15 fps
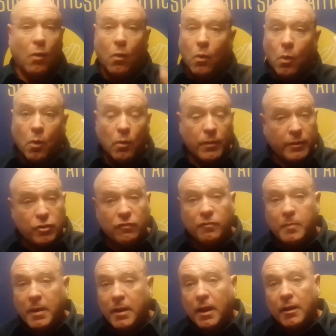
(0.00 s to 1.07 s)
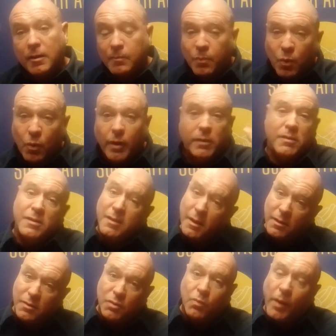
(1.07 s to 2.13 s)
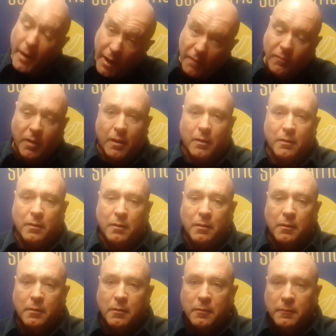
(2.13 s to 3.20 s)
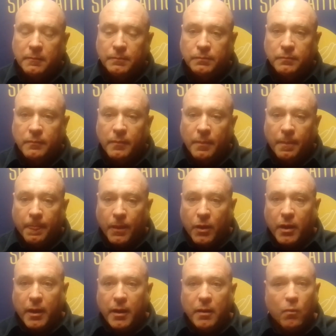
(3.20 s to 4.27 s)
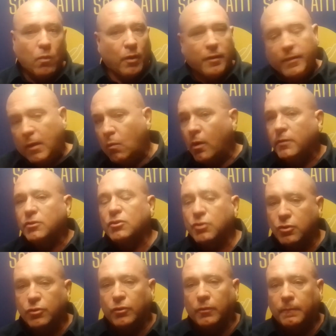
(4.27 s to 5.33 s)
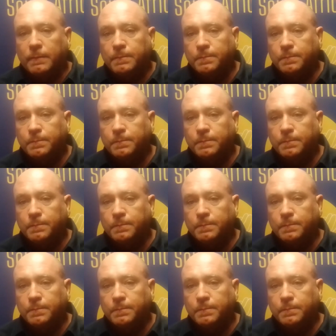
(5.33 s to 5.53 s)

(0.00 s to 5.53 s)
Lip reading: or that you've been unemployed since whenever. Okay? What do they want to do?